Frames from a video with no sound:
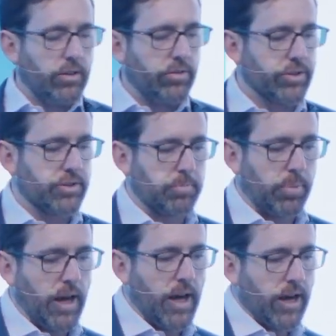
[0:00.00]
The
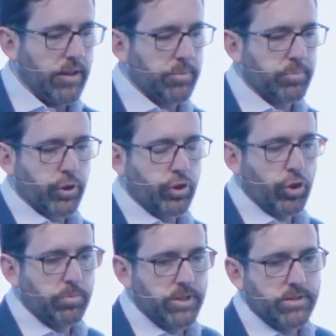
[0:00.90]
supply, the
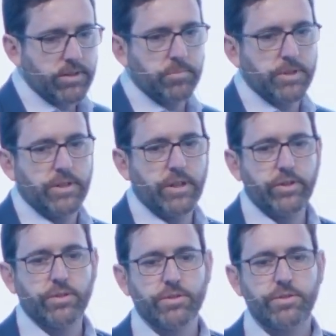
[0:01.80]
procurement of
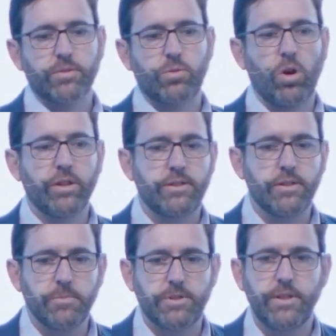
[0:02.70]
materials, the quality
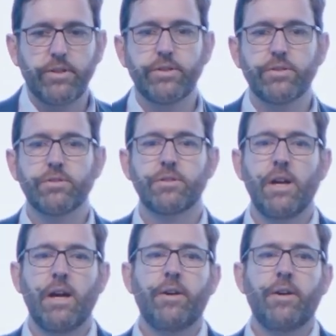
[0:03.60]
of materials,